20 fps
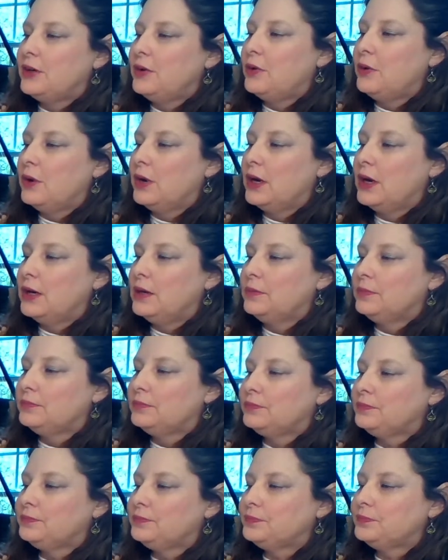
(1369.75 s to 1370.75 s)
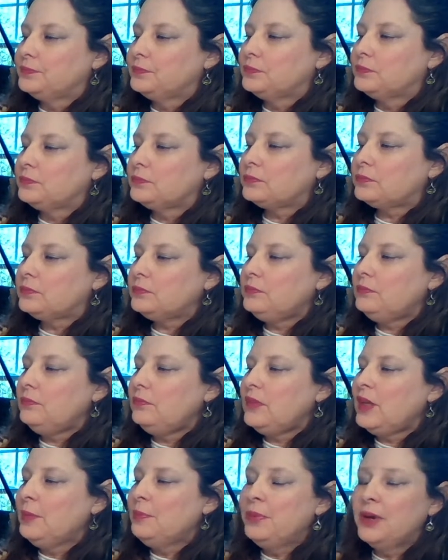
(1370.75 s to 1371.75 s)
chord,
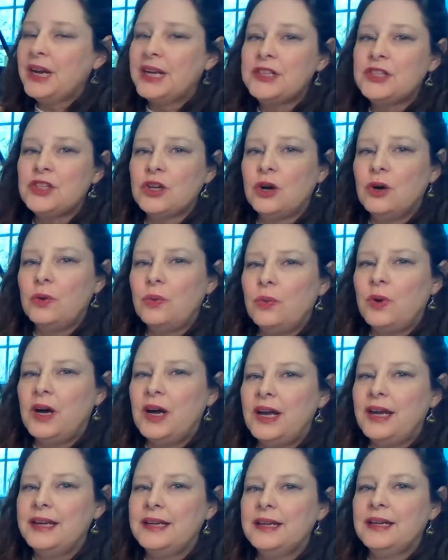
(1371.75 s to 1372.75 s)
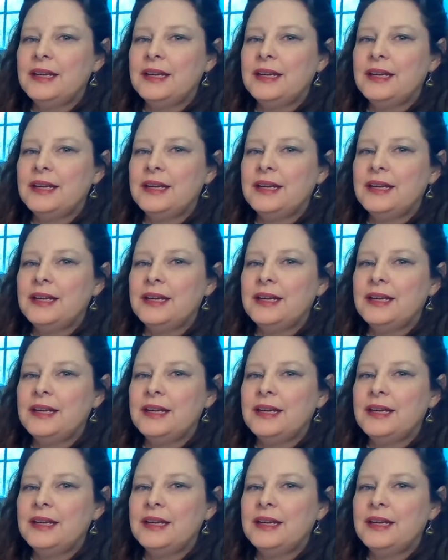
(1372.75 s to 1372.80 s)
but I don't want